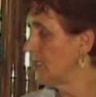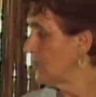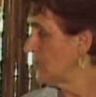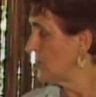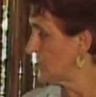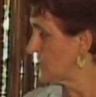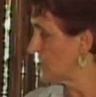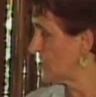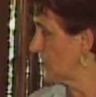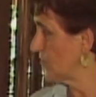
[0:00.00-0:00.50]

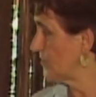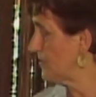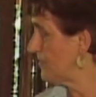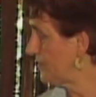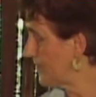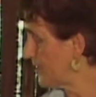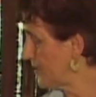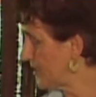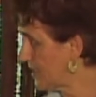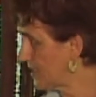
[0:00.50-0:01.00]
So the
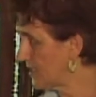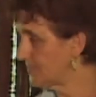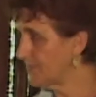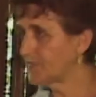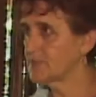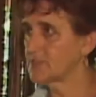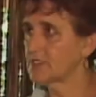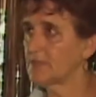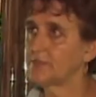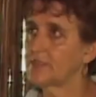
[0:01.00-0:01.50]
bed,
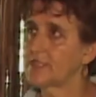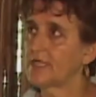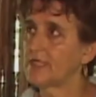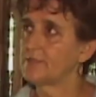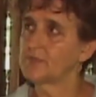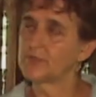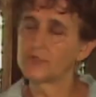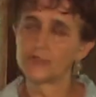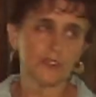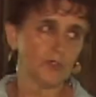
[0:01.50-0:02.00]

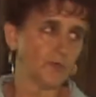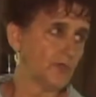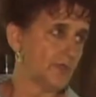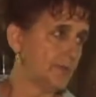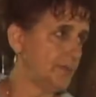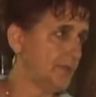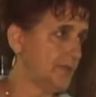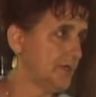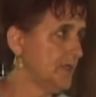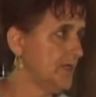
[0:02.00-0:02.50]
sometimes there would
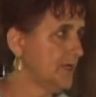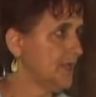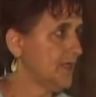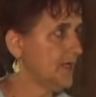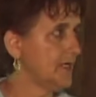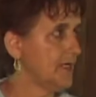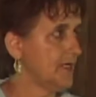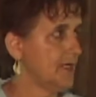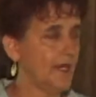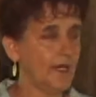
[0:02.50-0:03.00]
be
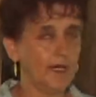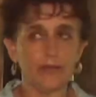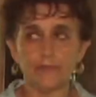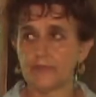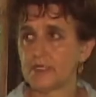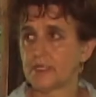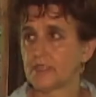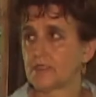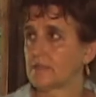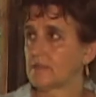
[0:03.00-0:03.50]
a hammock